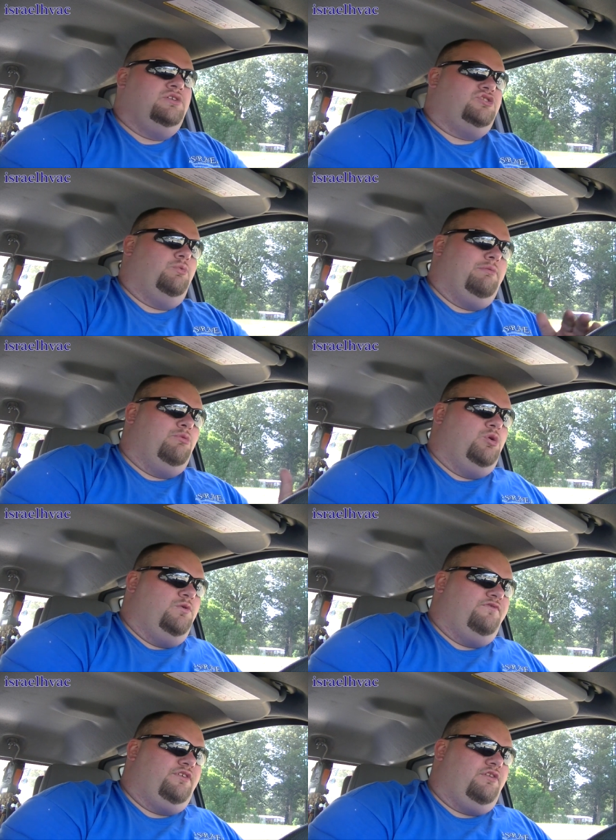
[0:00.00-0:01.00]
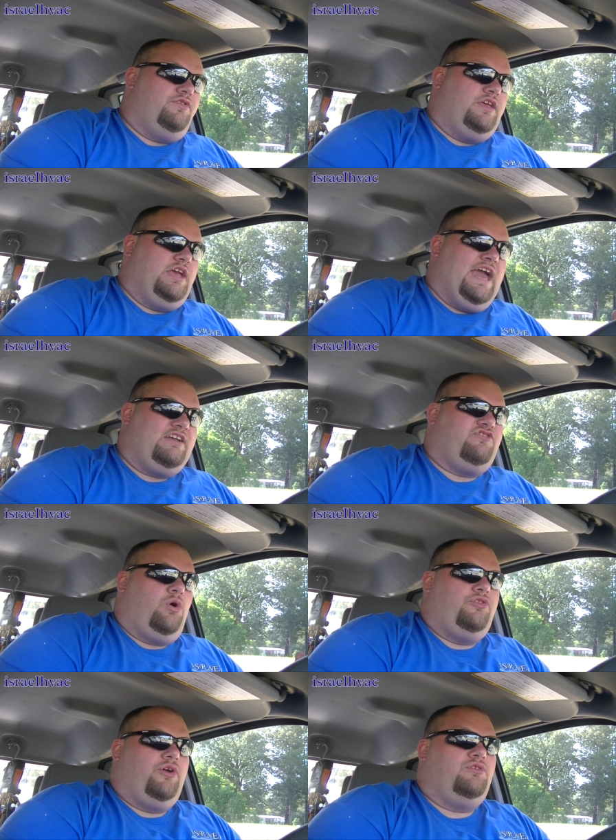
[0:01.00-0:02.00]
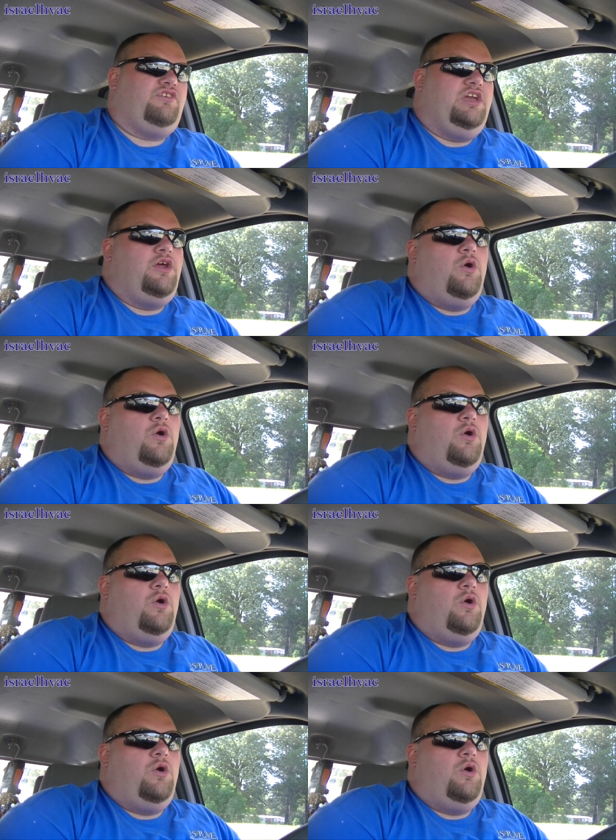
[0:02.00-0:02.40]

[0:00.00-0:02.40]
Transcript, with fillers: So we moved the XR13